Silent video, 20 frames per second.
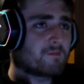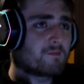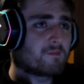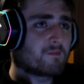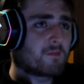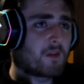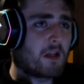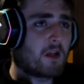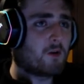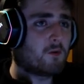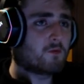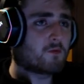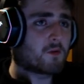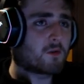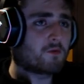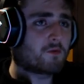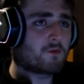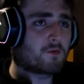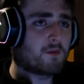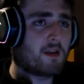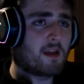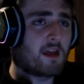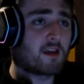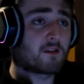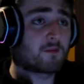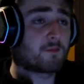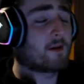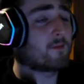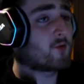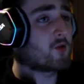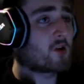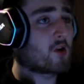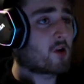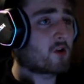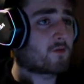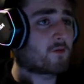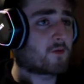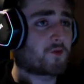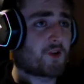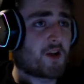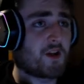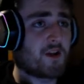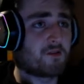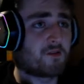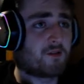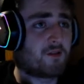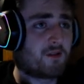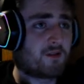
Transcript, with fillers: An old grocery has memory cards for sale.